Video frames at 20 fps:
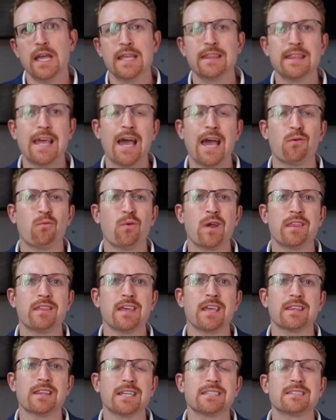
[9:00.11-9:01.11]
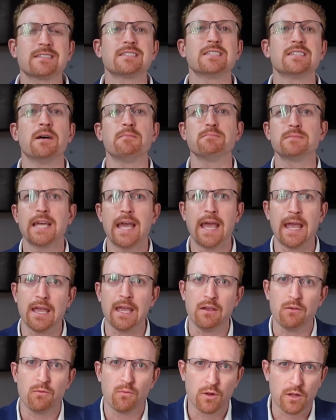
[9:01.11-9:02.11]
in that we think that
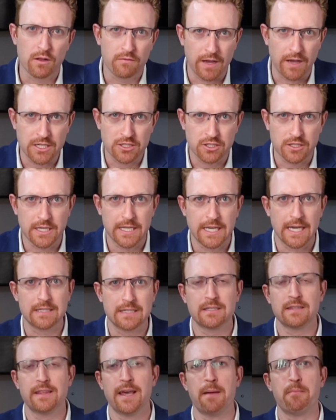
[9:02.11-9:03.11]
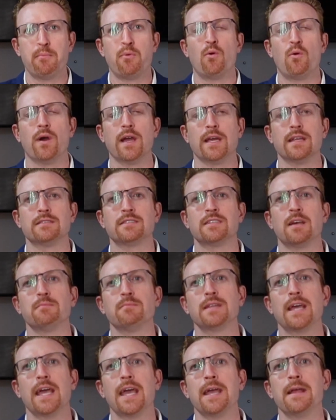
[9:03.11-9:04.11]
someday we'll eventually get to that point.
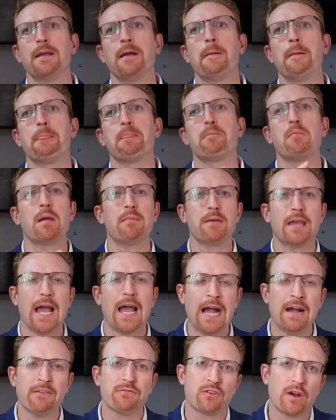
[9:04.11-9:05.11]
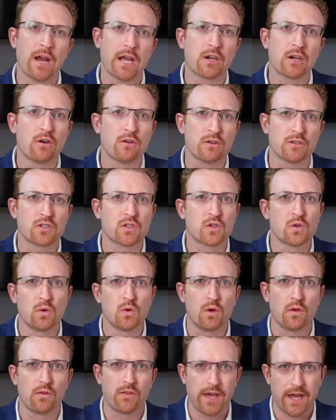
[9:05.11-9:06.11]
Someday, maybe after I go to
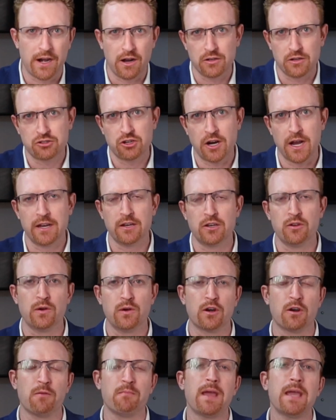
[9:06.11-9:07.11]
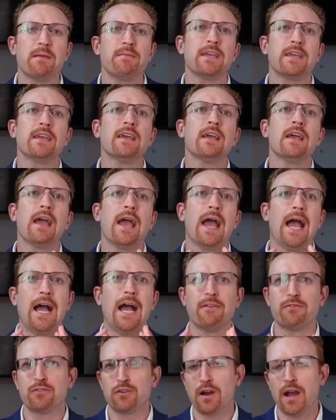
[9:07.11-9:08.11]
school, then I'll try to do it. Or maybe
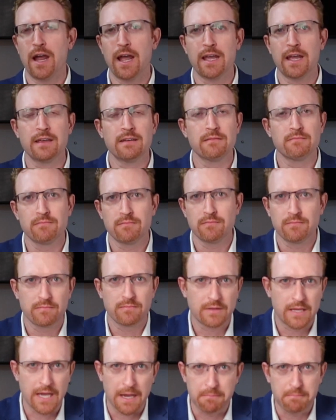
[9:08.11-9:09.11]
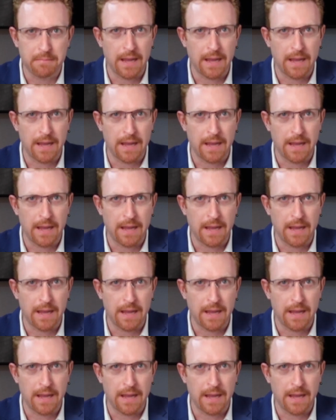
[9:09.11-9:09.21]
after I get